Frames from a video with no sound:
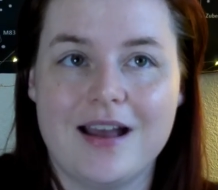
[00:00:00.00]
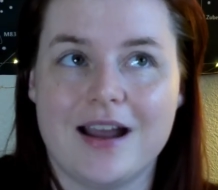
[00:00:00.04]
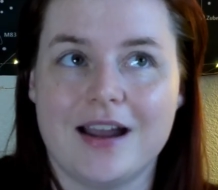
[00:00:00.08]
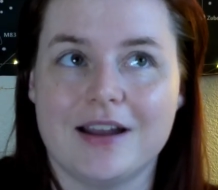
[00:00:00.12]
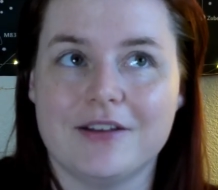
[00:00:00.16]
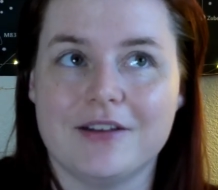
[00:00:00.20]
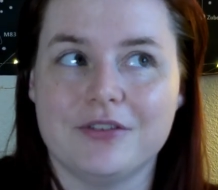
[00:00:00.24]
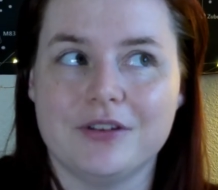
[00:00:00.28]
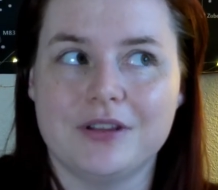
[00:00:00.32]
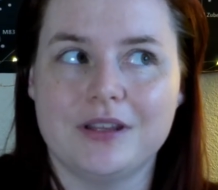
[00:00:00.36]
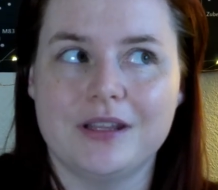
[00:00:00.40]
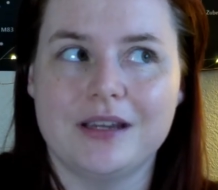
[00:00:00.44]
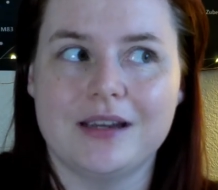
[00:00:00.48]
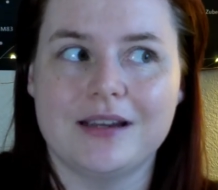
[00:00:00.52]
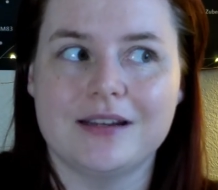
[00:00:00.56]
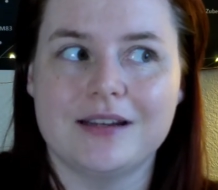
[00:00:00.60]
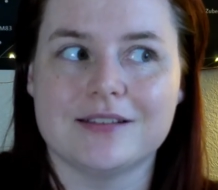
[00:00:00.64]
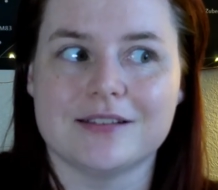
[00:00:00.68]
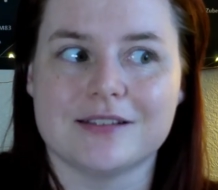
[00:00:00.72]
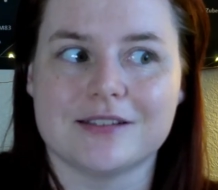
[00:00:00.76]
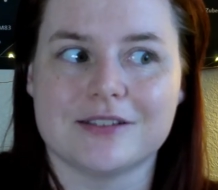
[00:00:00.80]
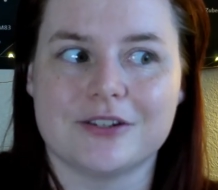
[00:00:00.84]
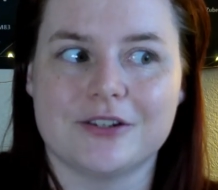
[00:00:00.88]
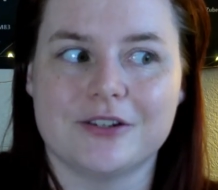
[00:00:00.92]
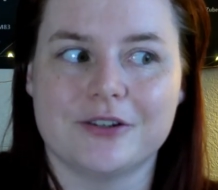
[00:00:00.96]
I feel like I
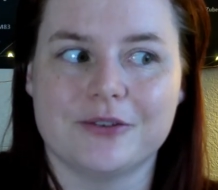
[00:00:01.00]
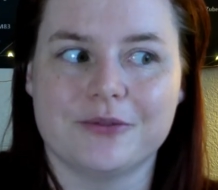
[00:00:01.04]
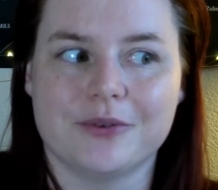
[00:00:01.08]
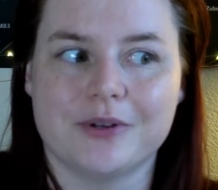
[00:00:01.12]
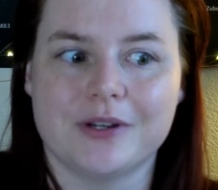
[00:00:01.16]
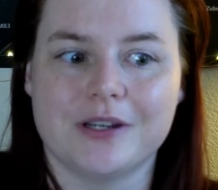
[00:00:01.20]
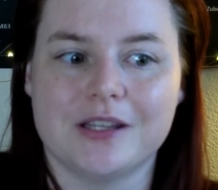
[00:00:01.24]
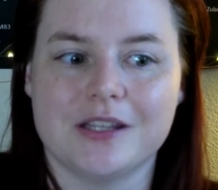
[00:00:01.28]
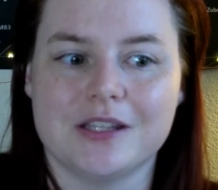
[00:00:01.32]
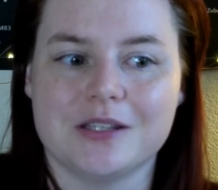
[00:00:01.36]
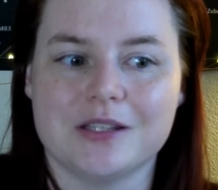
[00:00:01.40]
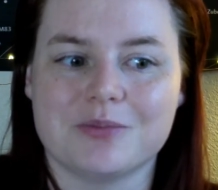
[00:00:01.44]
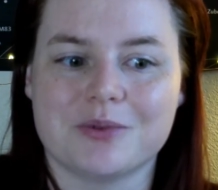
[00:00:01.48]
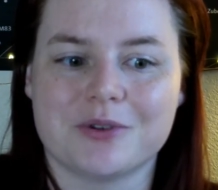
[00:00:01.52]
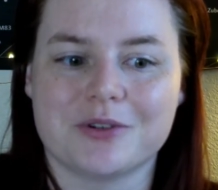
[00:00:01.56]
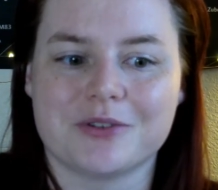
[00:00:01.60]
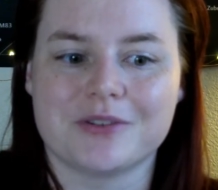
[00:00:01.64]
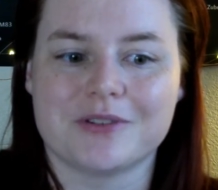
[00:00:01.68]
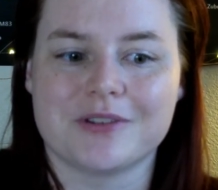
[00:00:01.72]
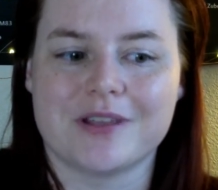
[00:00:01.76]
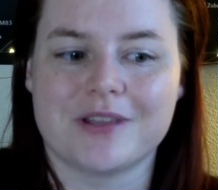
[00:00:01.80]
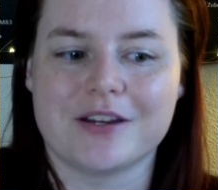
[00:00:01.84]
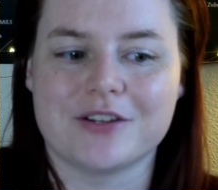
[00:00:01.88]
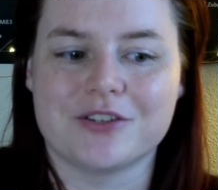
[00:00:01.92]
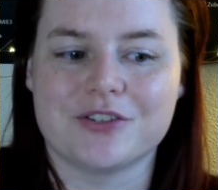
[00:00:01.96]
just started reading these
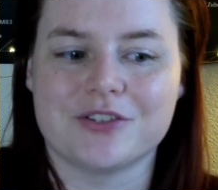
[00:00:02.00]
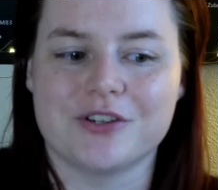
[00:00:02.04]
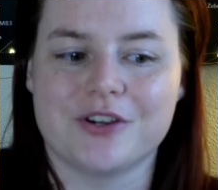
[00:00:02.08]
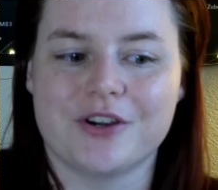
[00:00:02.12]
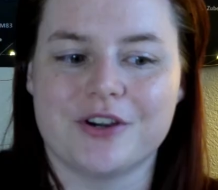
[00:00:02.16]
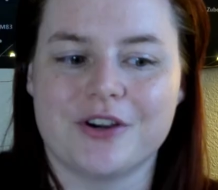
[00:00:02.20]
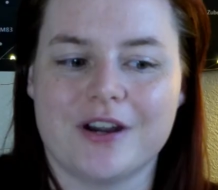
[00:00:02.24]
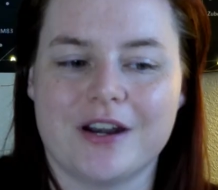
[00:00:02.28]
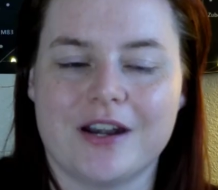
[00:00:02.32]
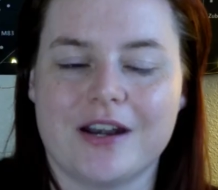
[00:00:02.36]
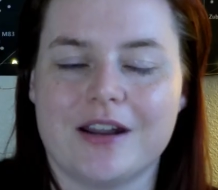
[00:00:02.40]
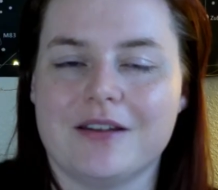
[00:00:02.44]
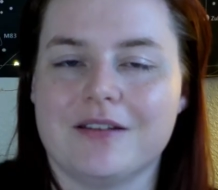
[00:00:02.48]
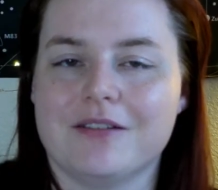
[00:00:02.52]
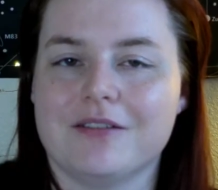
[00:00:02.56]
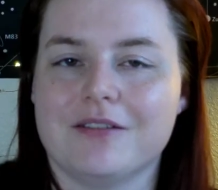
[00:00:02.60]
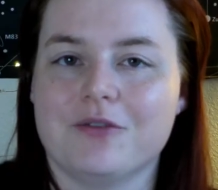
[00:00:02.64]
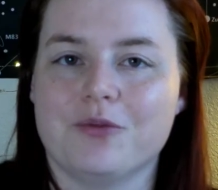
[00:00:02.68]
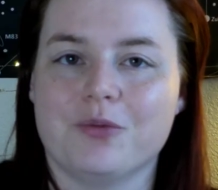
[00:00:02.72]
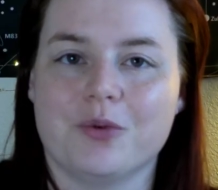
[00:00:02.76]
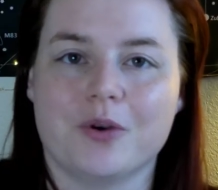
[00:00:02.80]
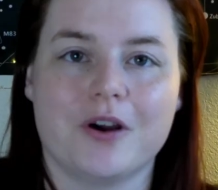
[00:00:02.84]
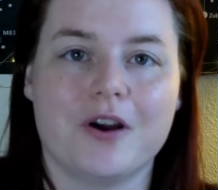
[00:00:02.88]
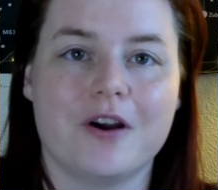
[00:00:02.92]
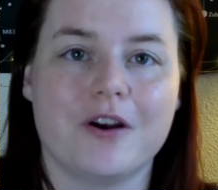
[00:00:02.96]
books last year, and
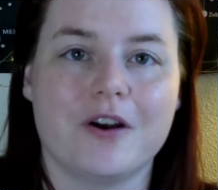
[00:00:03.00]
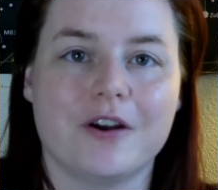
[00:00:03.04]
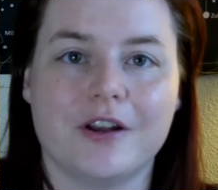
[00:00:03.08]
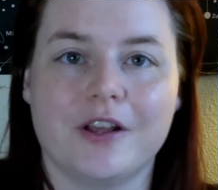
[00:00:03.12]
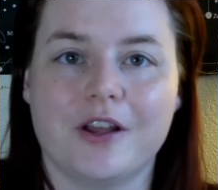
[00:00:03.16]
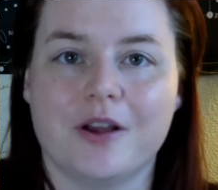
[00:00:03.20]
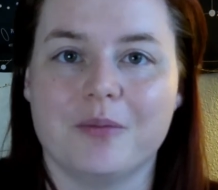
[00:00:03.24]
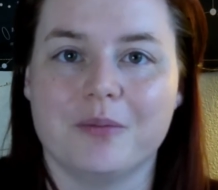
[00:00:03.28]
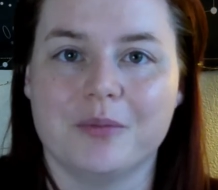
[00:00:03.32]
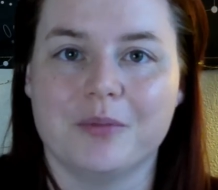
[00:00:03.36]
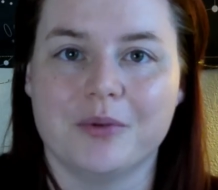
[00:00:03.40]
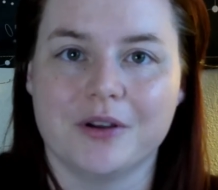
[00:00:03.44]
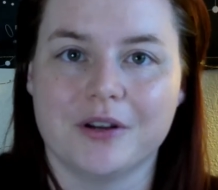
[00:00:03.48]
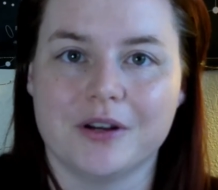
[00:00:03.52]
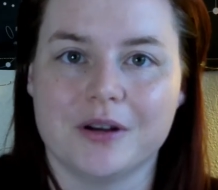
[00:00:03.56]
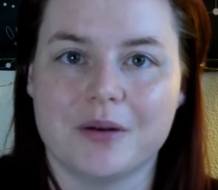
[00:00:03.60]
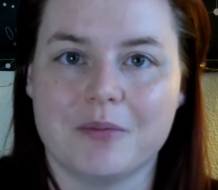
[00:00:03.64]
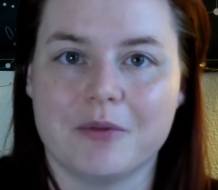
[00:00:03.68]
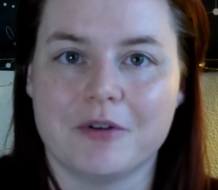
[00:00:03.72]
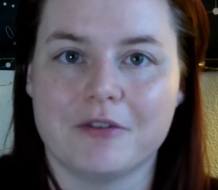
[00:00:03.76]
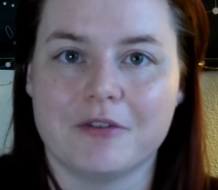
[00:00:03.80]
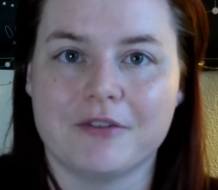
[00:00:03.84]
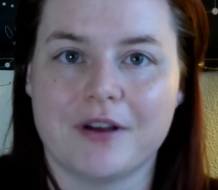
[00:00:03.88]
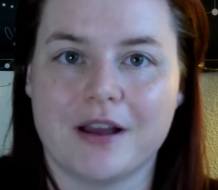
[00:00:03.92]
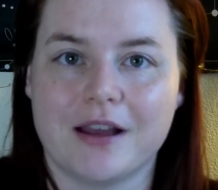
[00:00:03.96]
we're already on book
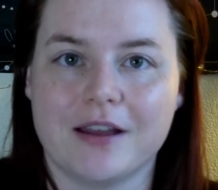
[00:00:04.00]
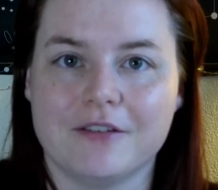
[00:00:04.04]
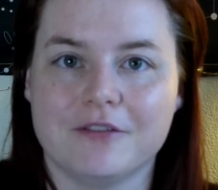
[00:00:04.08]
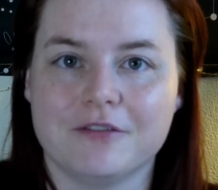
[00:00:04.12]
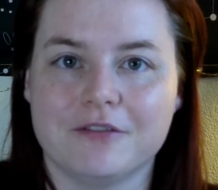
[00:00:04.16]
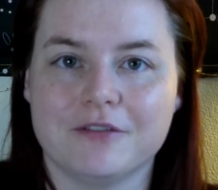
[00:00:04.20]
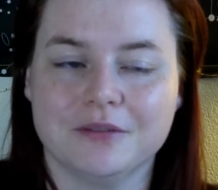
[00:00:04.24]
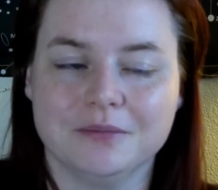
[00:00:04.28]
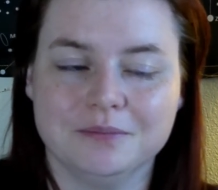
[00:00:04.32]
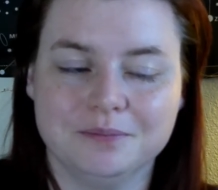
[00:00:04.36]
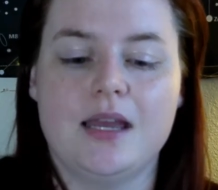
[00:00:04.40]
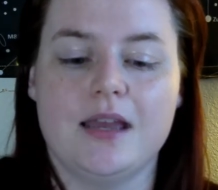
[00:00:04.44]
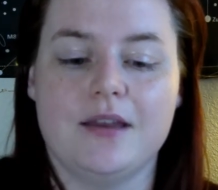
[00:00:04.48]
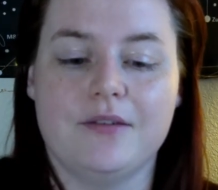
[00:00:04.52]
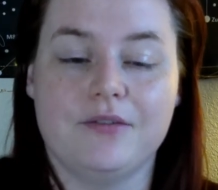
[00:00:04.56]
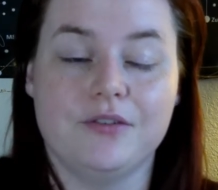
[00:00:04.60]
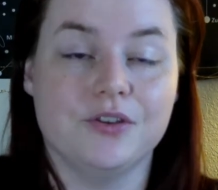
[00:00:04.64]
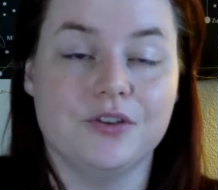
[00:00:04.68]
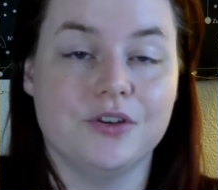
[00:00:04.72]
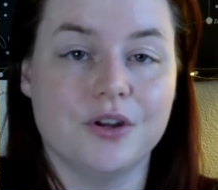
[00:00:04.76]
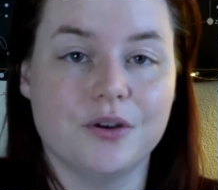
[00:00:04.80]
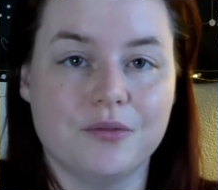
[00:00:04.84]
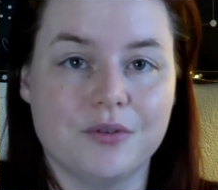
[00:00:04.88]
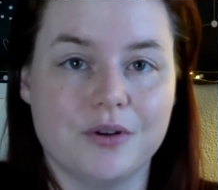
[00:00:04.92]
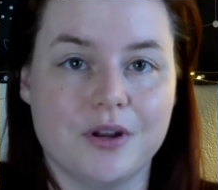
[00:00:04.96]
number 5. If you
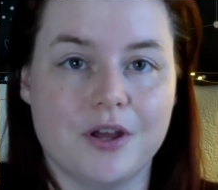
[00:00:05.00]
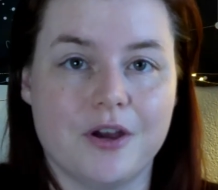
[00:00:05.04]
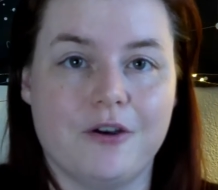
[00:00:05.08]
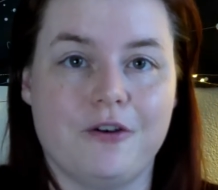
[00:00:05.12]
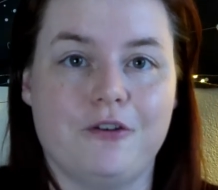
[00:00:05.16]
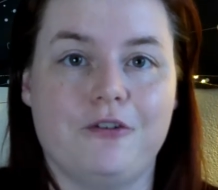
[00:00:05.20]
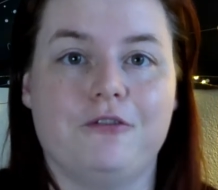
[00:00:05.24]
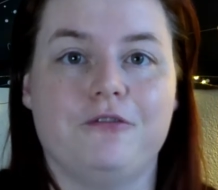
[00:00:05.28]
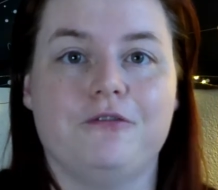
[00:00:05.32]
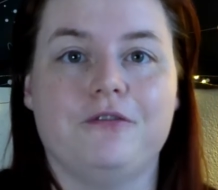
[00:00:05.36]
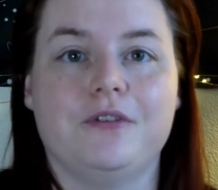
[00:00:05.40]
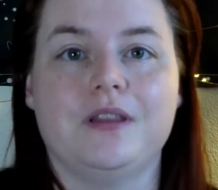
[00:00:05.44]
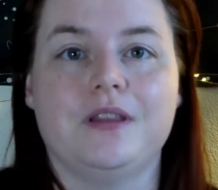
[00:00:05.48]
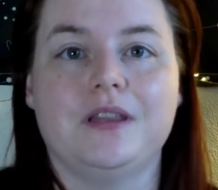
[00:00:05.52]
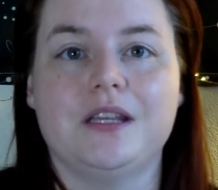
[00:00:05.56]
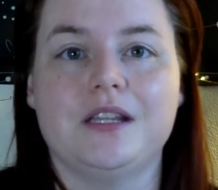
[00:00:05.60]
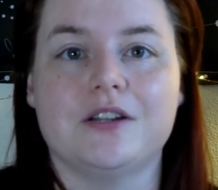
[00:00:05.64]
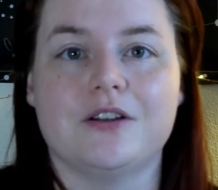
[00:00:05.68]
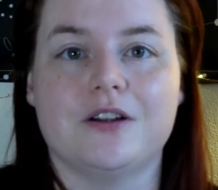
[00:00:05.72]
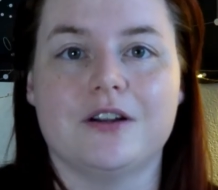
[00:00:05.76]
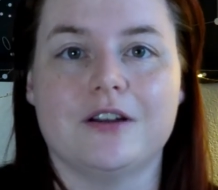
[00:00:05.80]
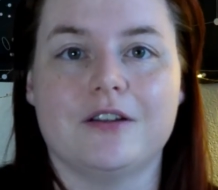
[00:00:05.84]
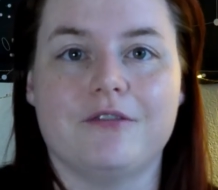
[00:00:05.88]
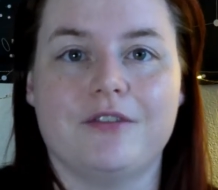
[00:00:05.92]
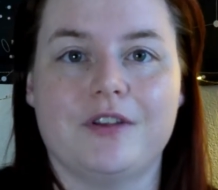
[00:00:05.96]
don't know, Finley
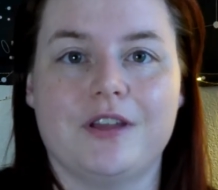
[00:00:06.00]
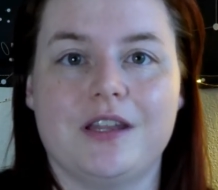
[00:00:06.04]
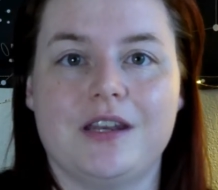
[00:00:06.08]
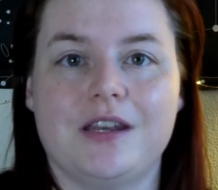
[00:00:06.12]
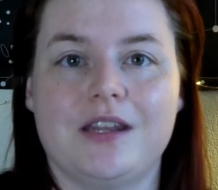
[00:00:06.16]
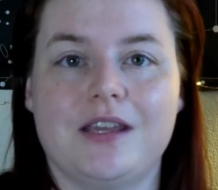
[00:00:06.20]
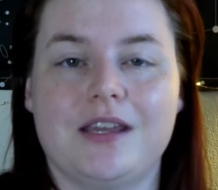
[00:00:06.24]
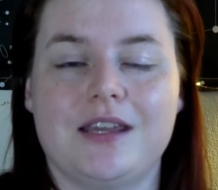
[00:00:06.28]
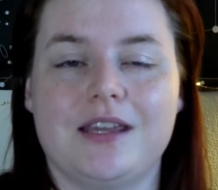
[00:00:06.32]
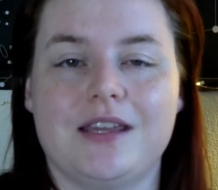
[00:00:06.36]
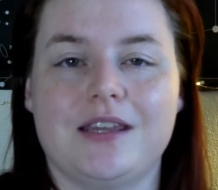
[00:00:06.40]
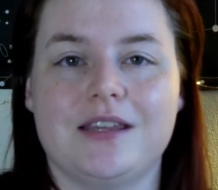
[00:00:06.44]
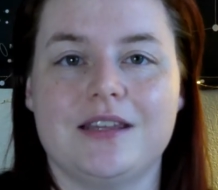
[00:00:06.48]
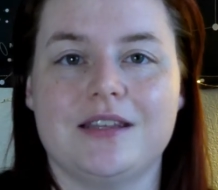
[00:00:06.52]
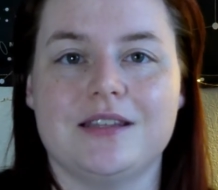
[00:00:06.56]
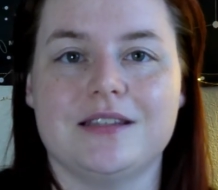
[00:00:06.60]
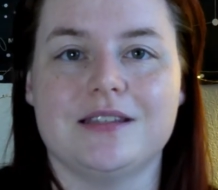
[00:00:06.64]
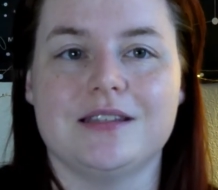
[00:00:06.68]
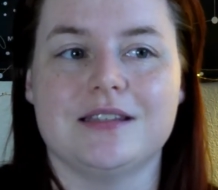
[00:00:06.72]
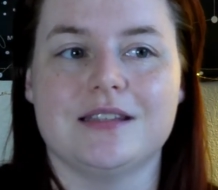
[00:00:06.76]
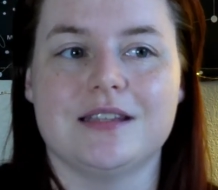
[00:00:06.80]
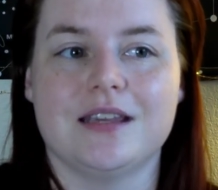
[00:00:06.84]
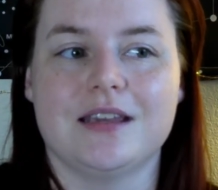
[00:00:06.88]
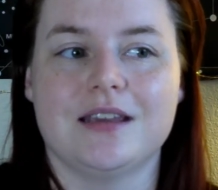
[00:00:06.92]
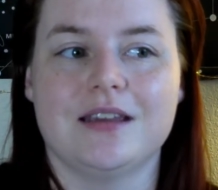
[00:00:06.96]
Donovan
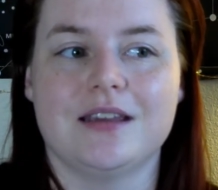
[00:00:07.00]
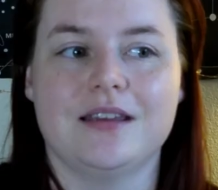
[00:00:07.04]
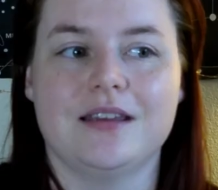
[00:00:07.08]
is